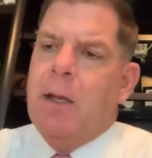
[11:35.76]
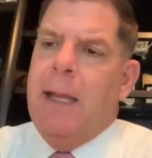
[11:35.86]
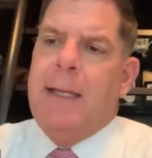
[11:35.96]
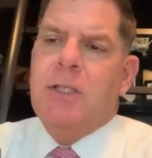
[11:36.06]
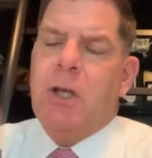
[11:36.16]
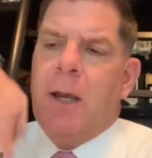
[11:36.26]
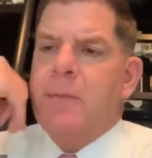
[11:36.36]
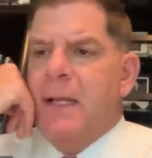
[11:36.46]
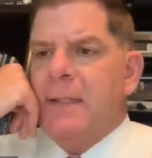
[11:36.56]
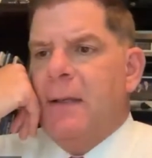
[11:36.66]

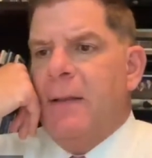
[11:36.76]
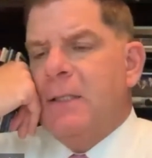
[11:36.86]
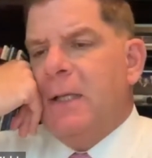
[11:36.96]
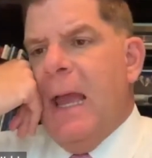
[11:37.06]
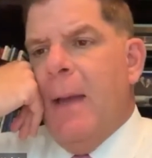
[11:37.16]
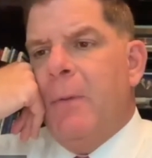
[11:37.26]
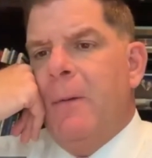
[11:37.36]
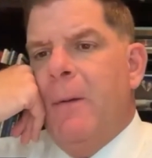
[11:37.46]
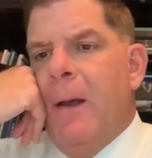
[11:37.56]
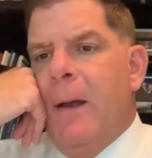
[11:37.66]
circumstance how that's going to happen
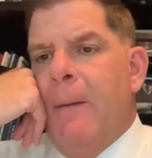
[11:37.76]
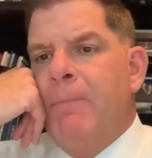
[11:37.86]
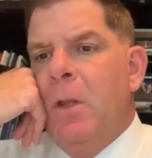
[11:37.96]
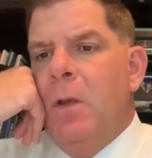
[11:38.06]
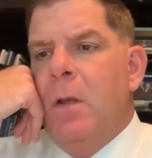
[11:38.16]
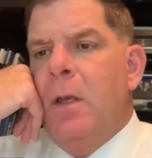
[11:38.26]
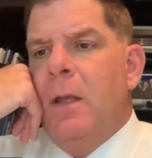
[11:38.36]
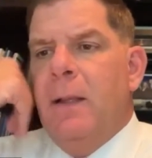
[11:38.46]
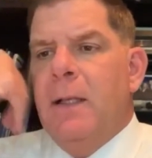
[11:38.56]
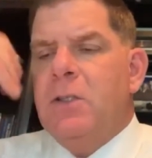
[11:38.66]

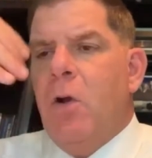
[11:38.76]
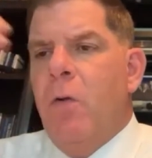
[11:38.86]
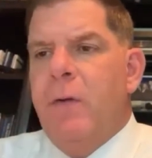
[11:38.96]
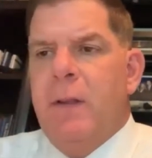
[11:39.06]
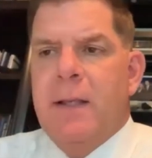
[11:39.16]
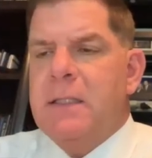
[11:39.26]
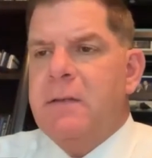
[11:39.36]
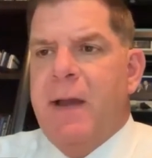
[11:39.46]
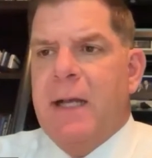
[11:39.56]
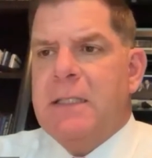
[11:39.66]
unless there's a
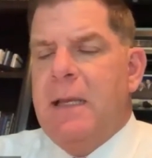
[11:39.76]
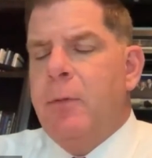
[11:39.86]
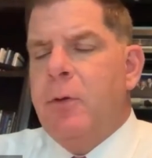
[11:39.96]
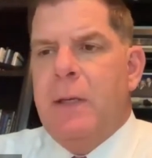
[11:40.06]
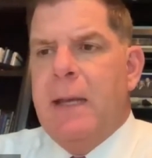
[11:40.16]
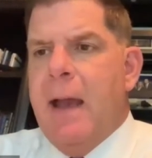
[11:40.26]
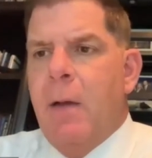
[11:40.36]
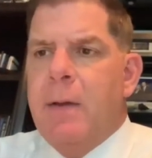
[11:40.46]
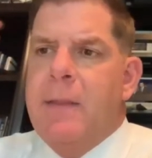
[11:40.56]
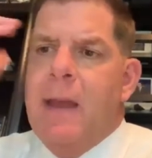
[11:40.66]
vaccine between now
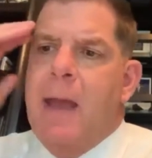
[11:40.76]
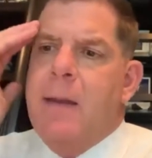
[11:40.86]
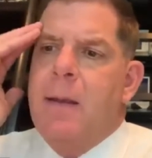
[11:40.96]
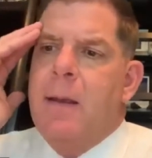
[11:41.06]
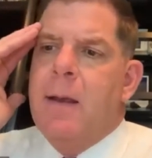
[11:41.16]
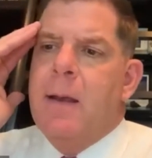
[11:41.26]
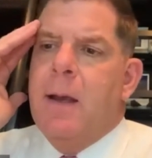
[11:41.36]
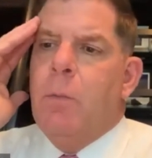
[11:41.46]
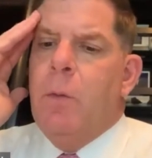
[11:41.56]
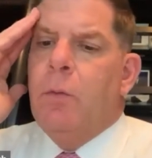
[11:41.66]
and then.
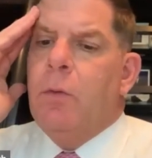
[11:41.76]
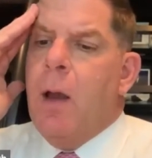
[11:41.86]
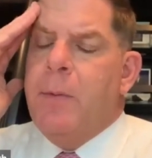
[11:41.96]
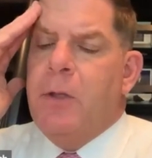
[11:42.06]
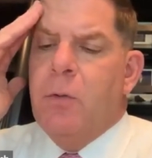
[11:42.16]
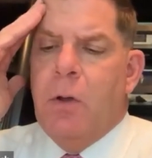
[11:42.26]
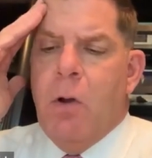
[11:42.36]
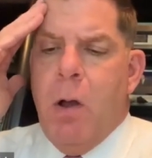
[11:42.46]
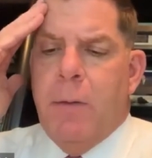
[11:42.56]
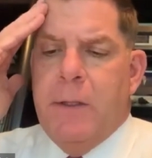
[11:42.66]
We will not be doing
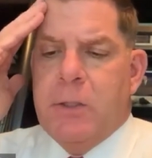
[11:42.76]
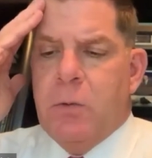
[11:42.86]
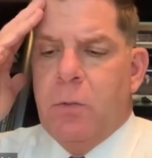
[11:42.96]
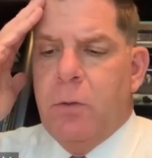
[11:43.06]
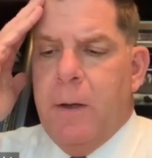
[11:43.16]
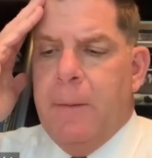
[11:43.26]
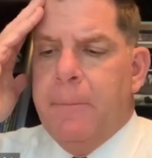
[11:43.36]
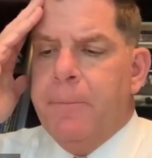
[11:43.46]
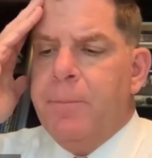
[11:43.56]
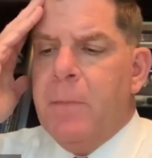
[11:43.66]
all in school learning.
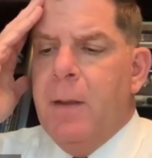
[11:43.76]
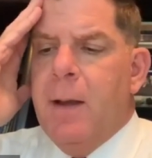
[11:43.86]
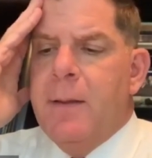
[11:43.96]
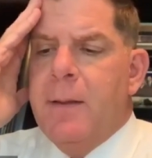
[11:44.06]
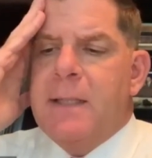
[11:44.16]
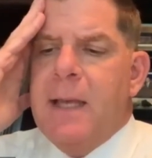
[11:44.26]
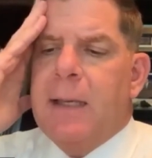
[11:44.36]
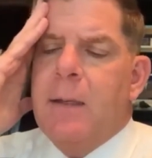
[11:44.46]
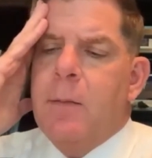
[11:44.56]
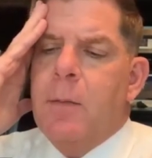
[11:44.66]
The
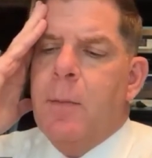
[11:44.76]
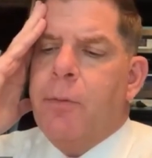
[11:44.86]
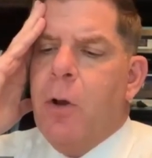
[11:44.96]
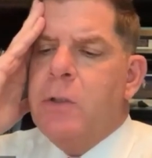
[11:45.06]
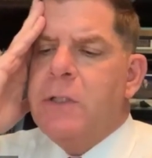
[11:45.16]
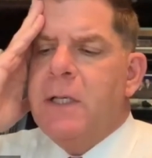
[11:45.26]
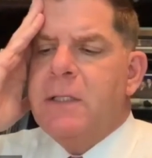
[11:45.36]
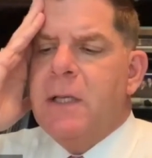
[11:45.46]
second approach is